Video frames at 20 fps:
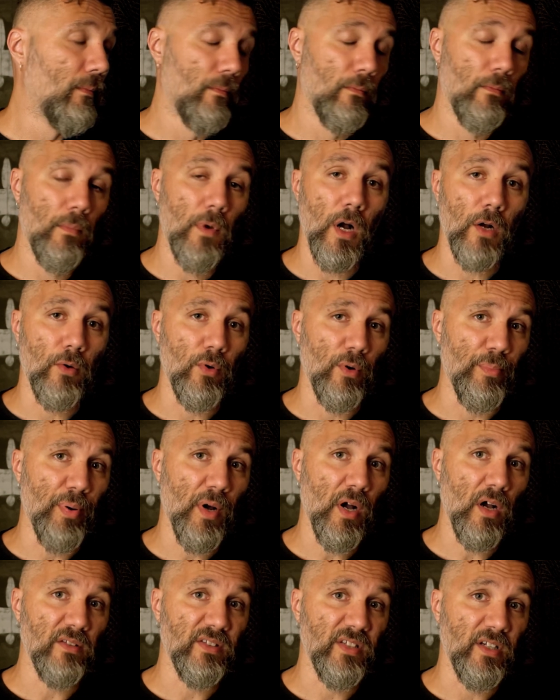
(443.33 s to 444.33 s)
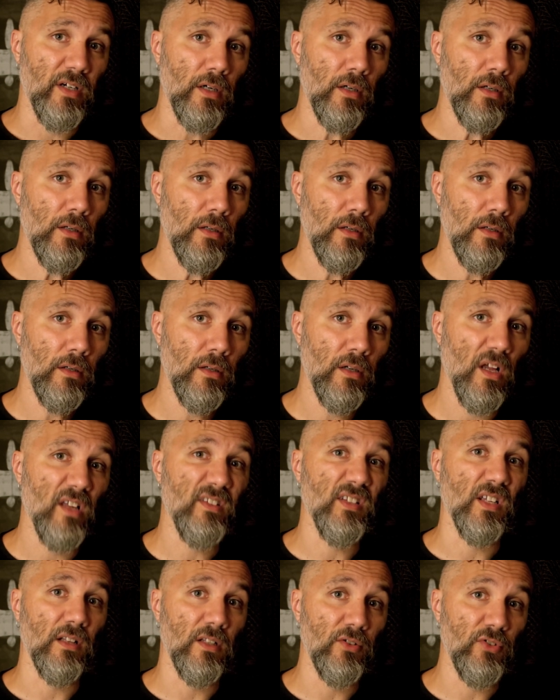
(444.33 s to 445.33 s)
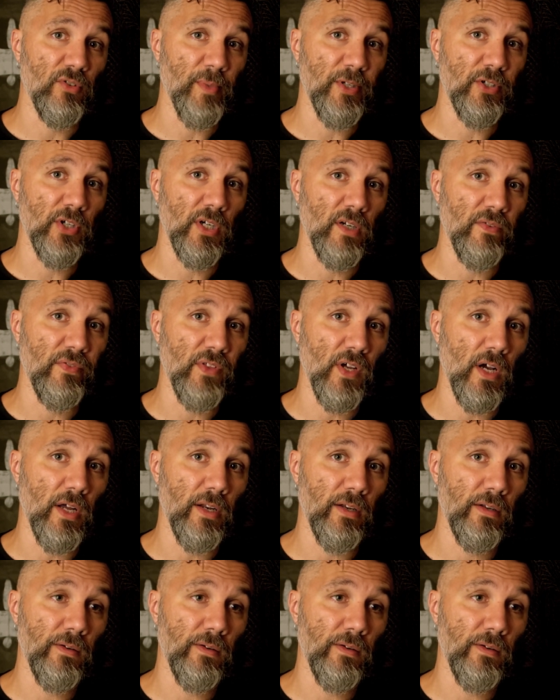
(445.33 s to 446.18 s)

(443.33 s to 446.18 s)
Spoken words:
Awkward pause here as I lose my train of thought.